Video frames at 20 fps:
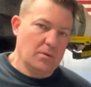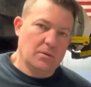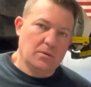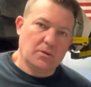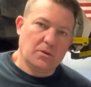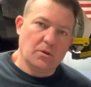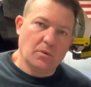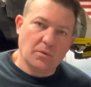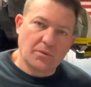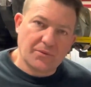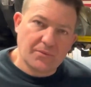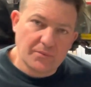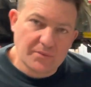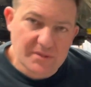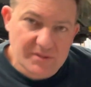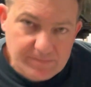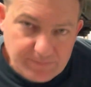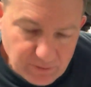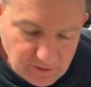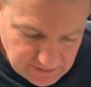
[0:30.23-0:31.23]
going through
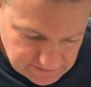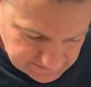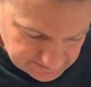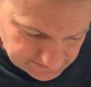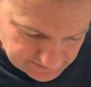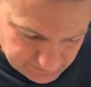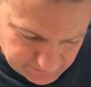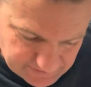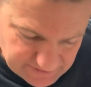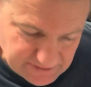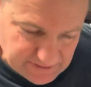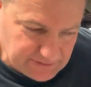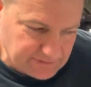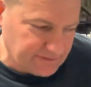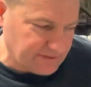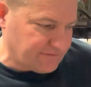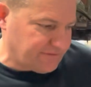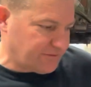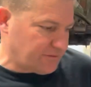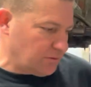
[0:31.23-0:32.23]
this process was a little
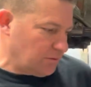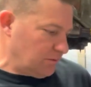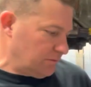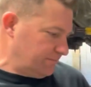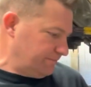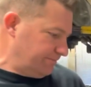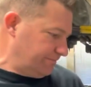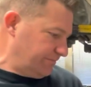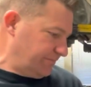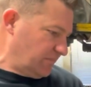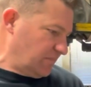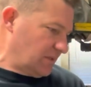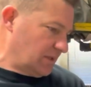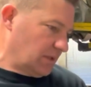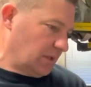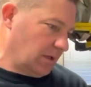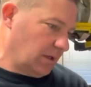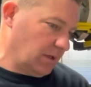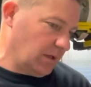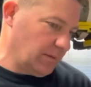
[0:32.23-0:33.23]
difficult
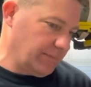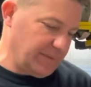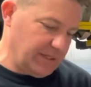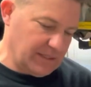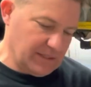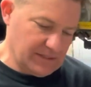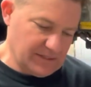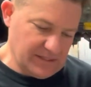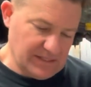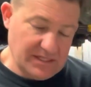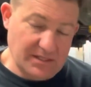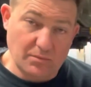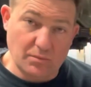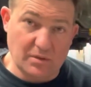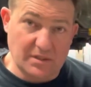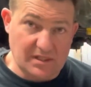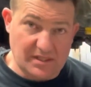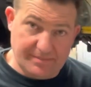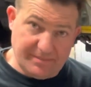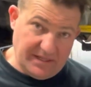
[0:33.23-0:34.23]
because I didn't want
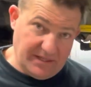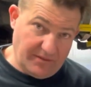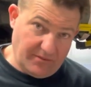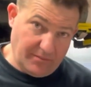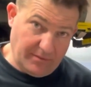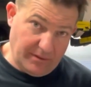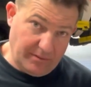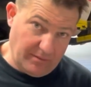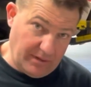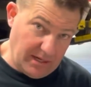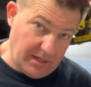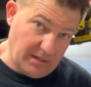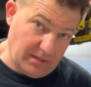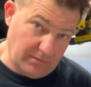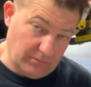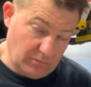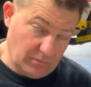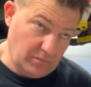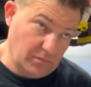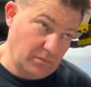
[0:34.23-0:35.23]
to spend $3 grand
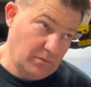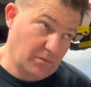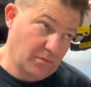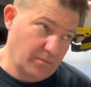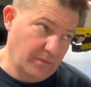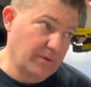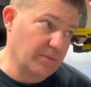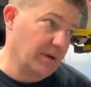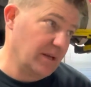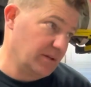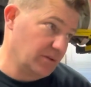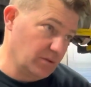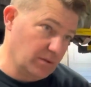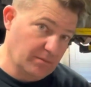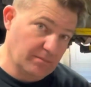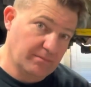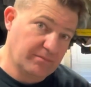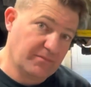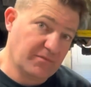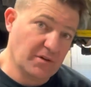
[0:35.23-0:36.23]
on
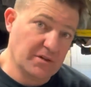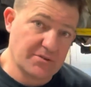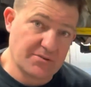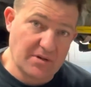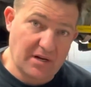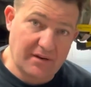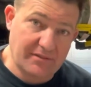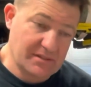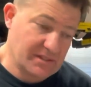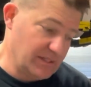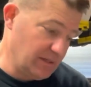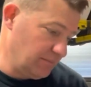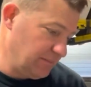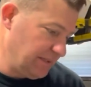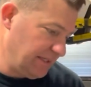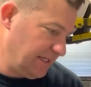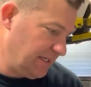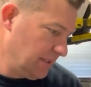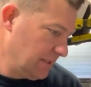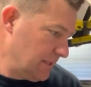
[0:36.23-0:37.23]
a front drive assembly.